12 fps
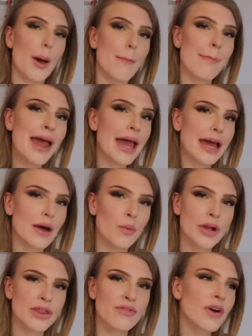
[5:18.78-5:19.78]
May.
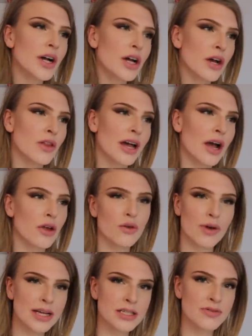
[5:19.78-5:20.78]
What the are the
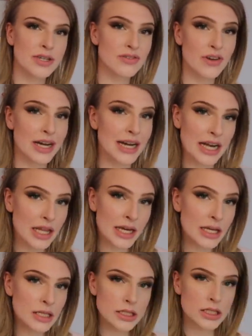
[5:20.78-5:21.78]
rest of us
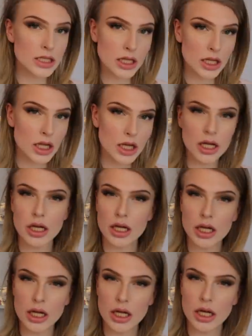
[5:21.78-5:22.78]
aliens?
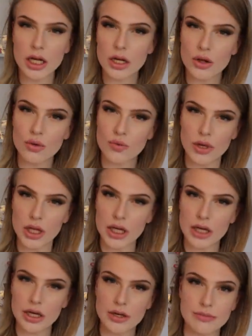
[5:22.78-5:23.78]
Really?
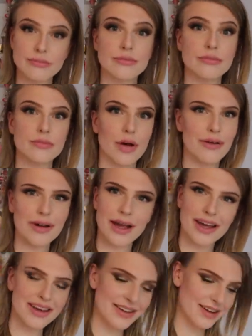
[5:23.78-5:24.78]
Hmm?
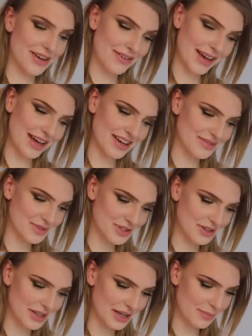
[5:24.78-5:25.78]
Okay,
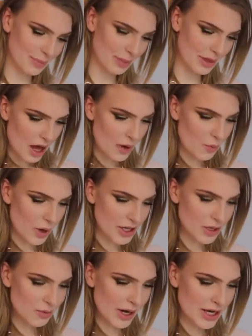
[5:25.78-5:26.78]
totally. I
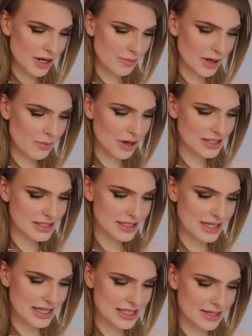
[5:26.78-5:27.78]
wonder why nobody wants to
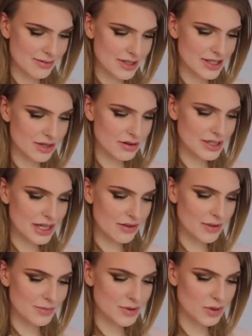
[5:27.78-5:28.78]
date someone so
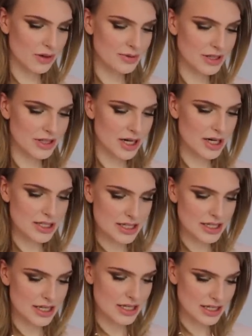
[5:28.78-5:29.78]
self-absorbed and
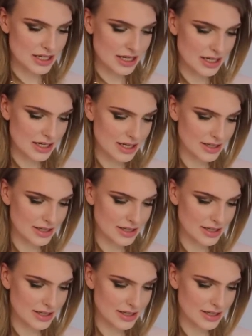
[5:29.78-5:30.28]
narcissistic.